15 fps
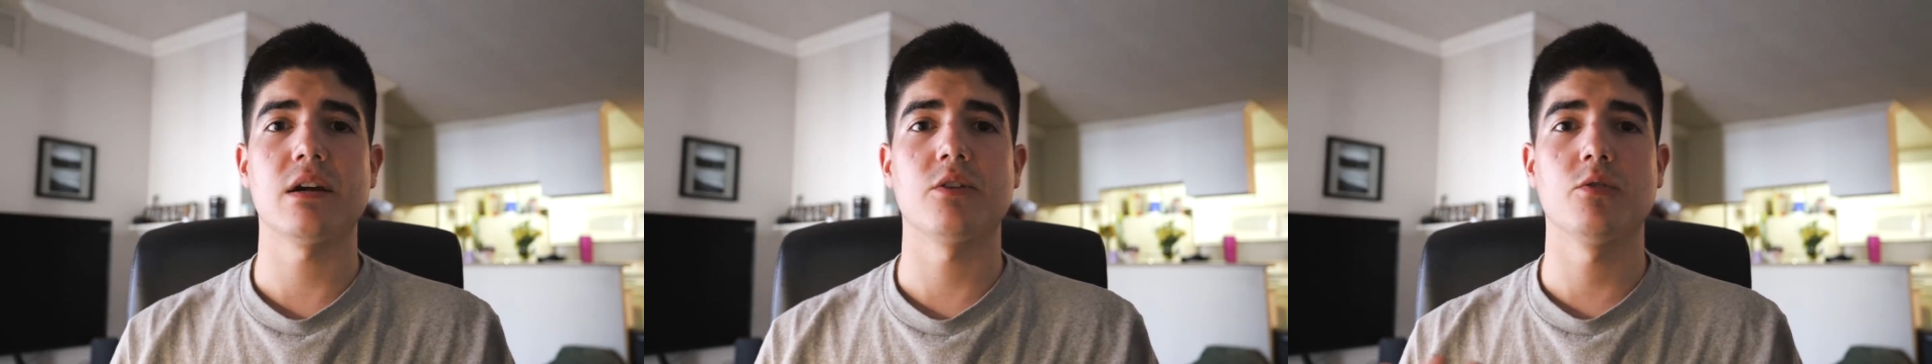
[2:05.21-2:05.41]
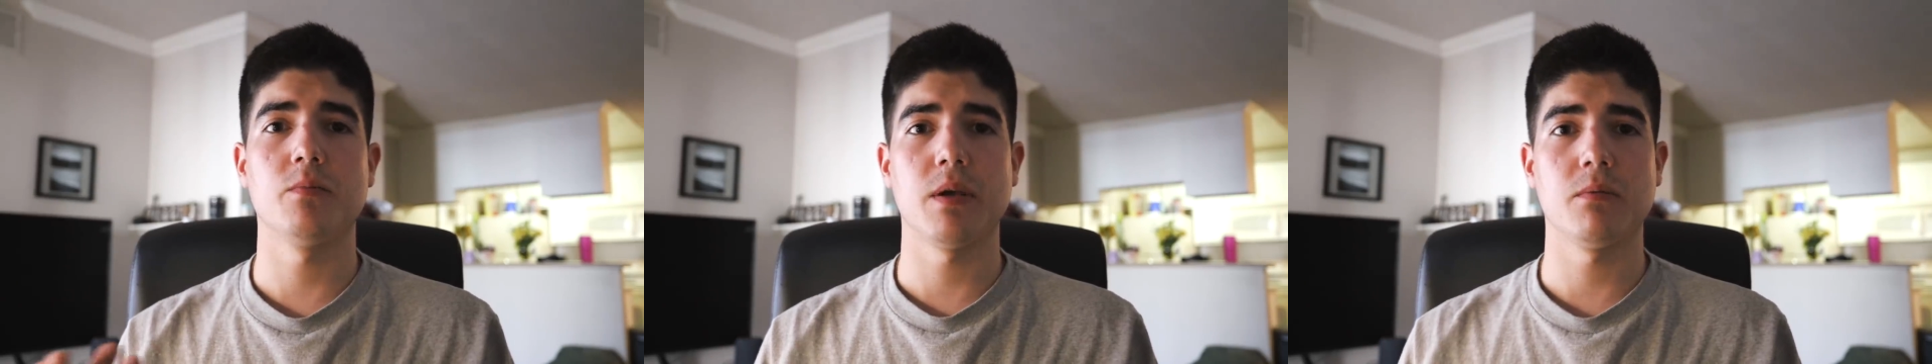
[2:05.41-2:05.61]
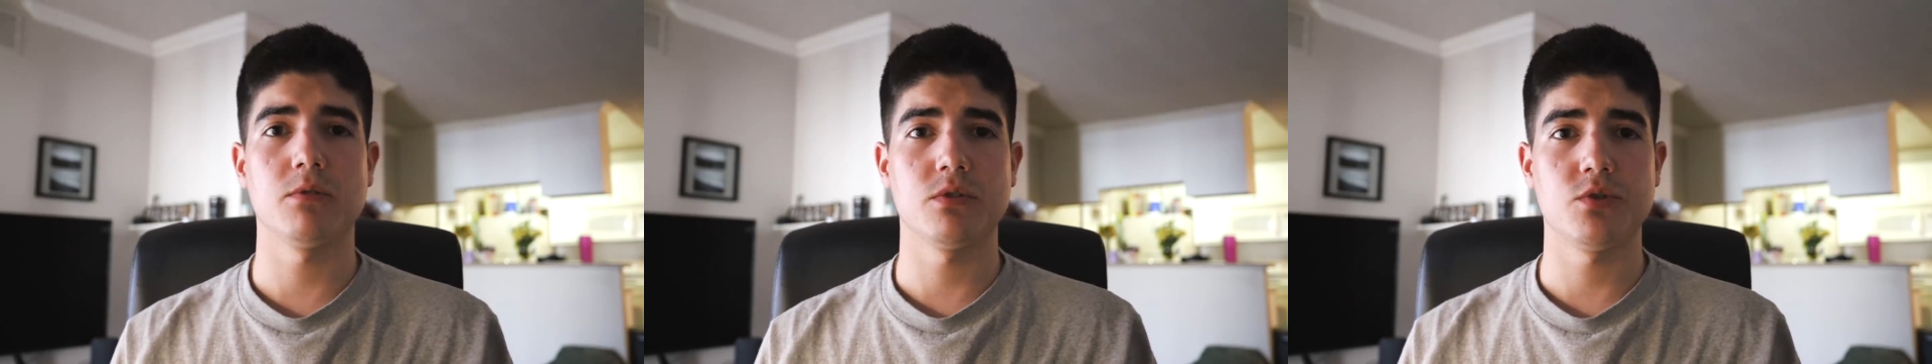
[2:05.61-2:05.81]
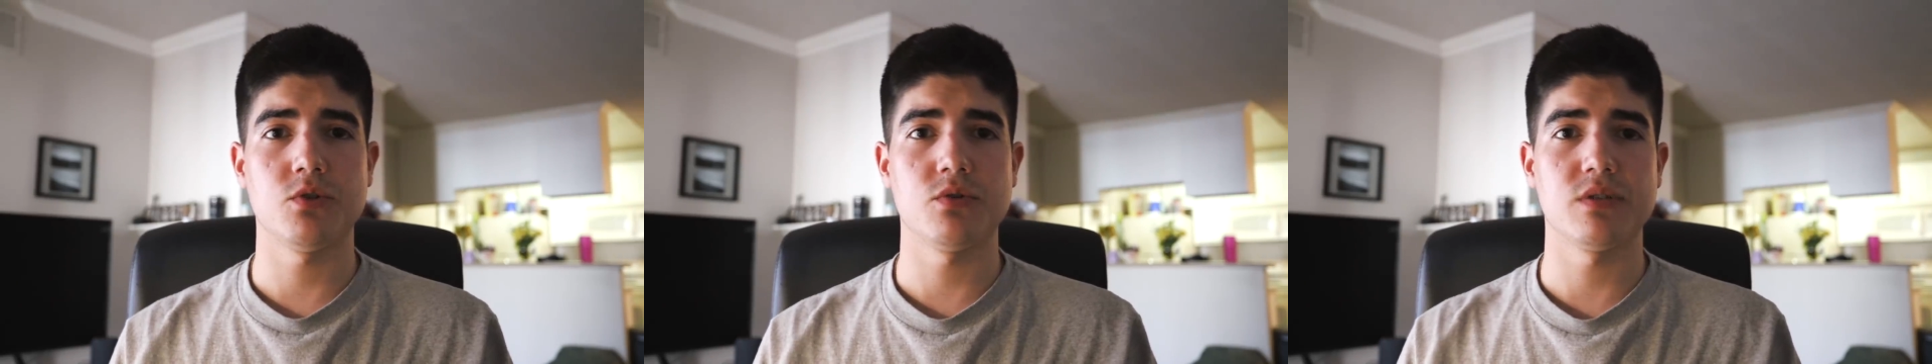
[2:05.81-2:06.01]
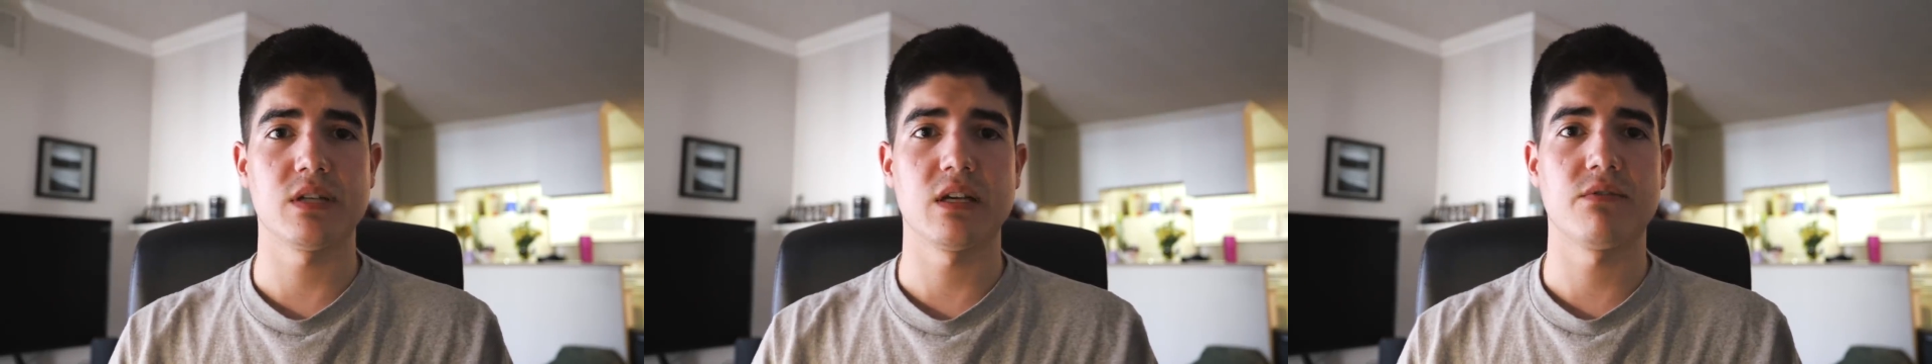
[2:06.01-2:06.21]
you'll be able to
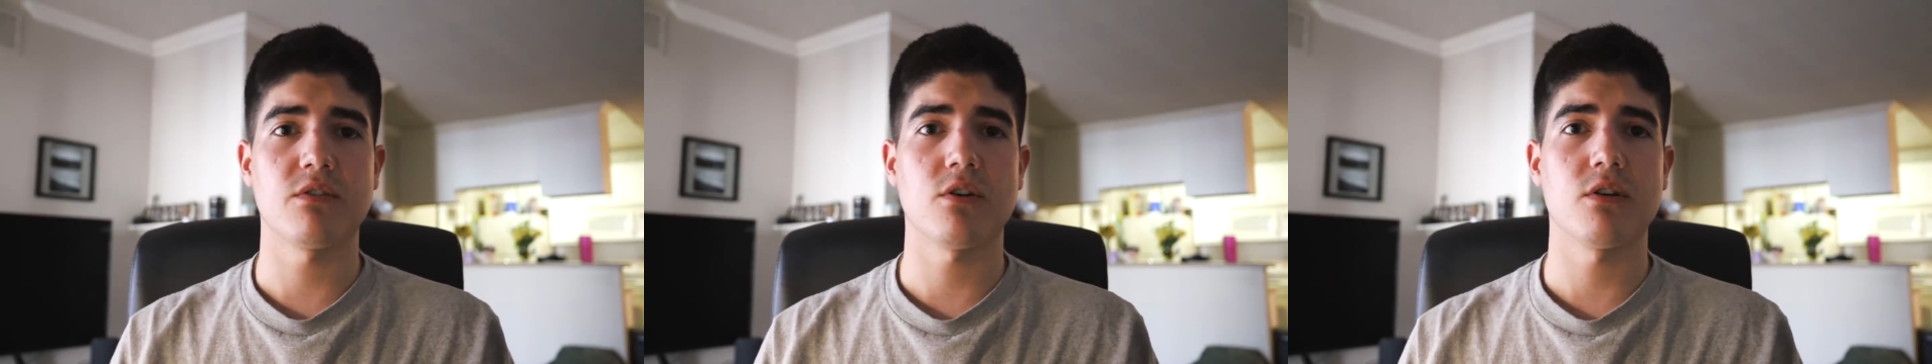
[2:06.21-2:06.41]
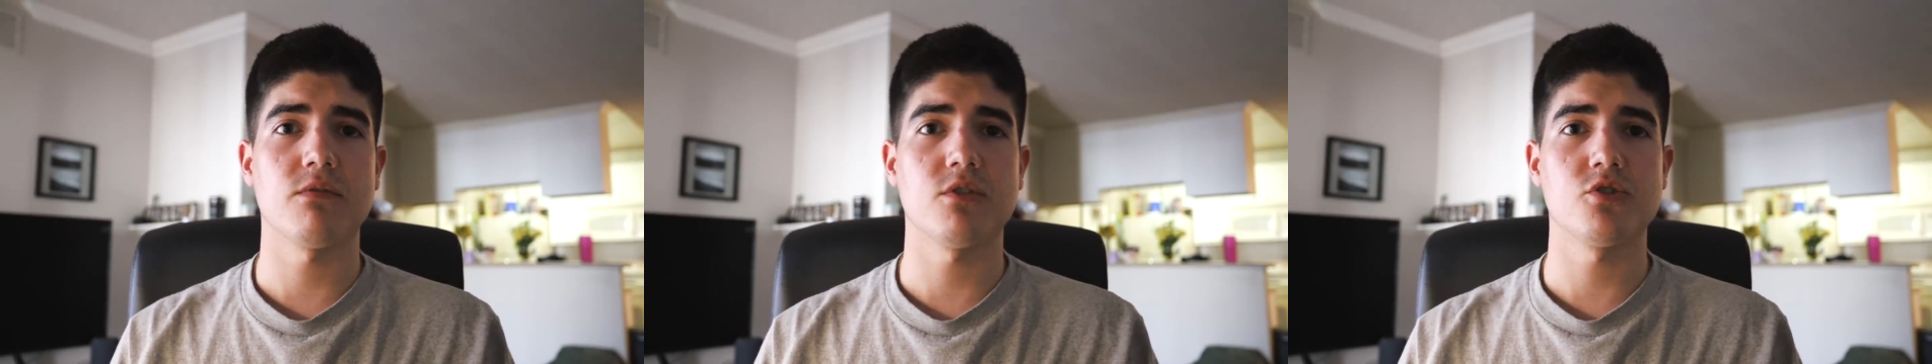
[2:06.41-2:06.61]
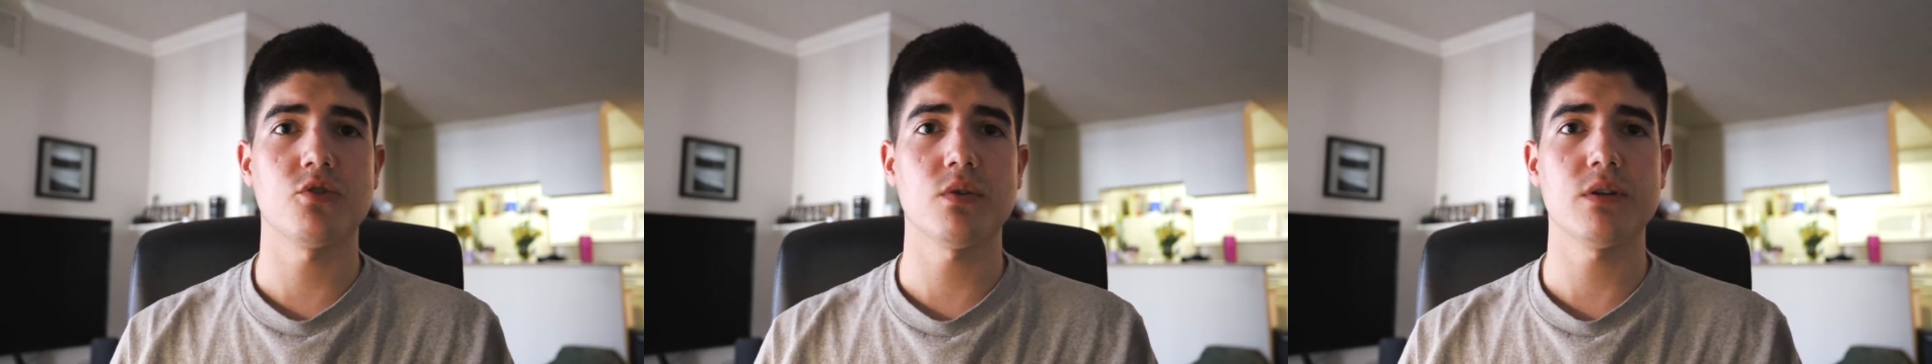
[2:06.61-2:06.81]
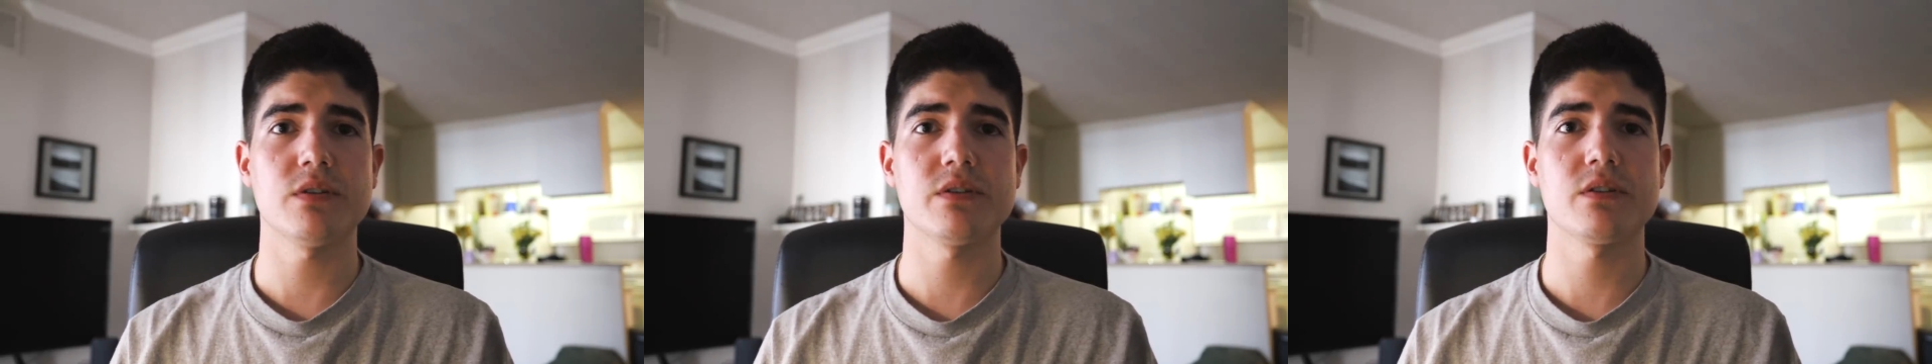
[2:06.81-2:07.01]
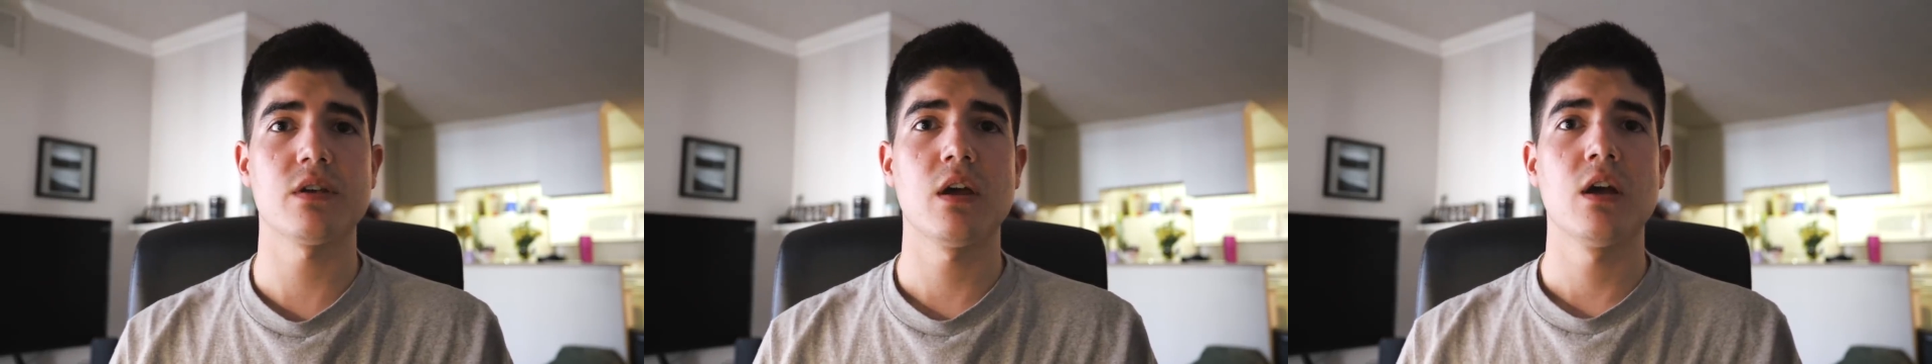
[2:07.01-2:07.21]
choose a gift card of your
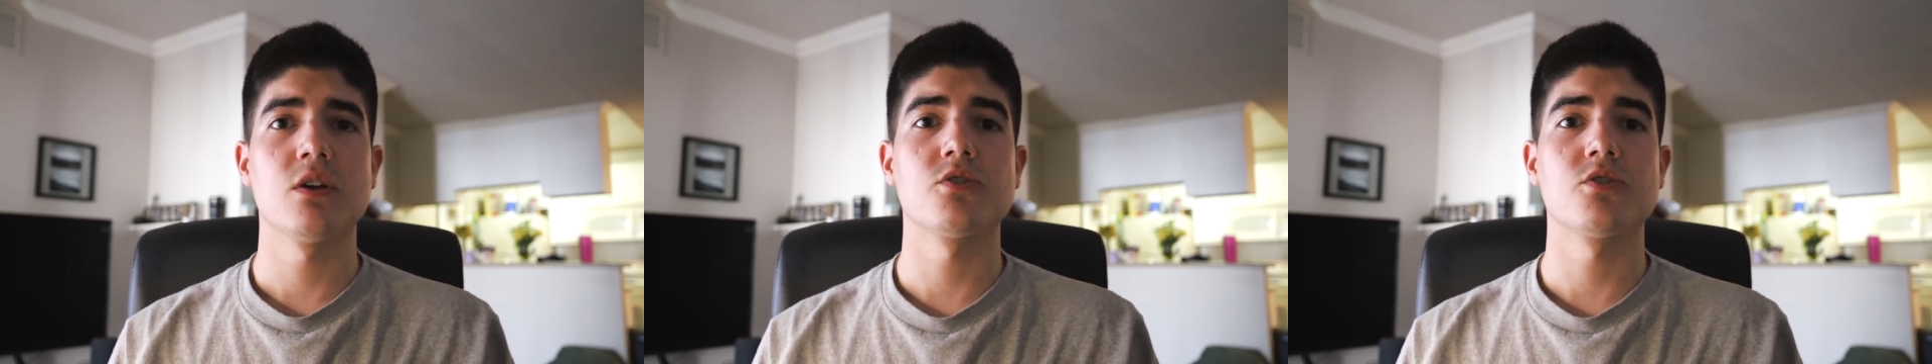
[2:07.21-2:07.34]
choice.